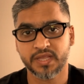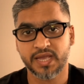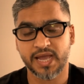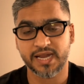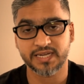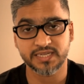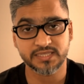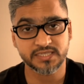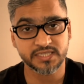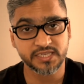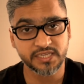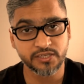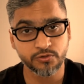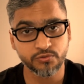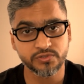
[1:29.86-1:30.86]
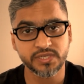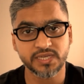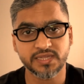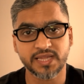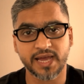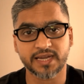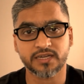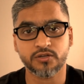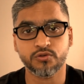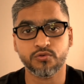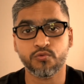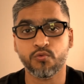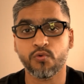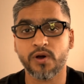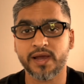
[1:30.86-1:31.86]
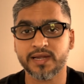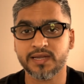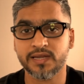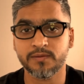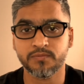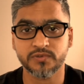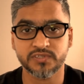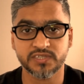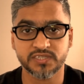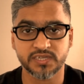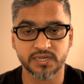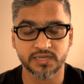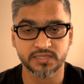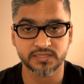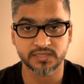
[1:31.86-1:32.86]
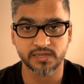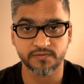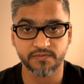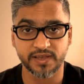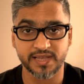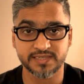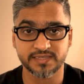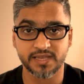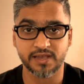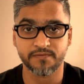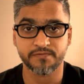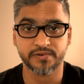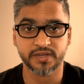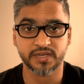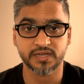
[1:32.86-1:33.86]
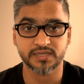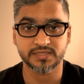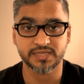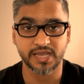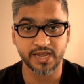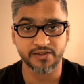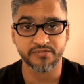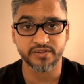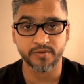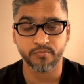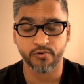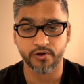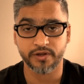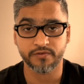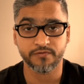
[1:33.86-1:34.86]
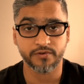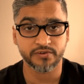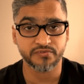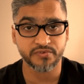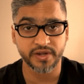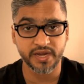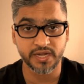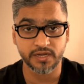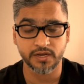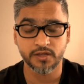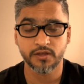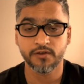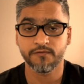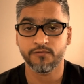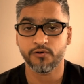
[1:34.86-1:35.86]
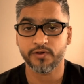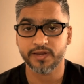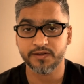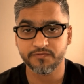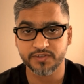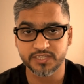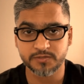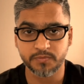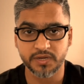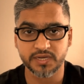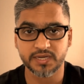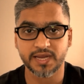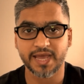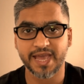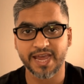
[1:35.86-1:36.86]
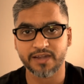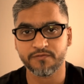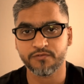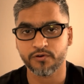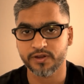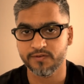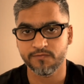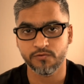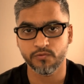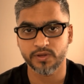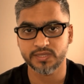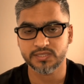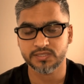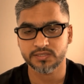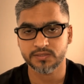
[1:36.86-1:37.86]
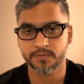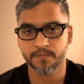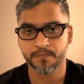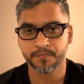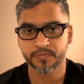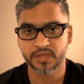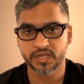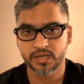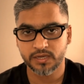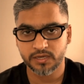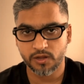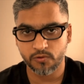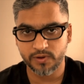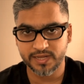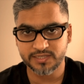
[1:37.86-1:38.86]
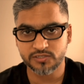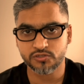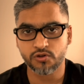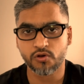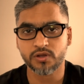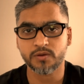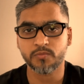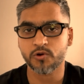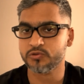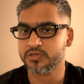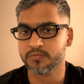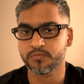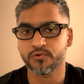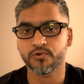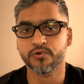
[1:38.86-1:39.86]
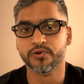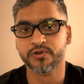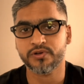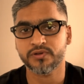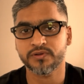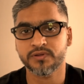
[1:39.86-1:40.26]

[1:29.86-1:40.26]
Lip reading: And it's using that to quietly position itself as Africa's entry point for trade, for investment, and for influence. Now let's talk about the port,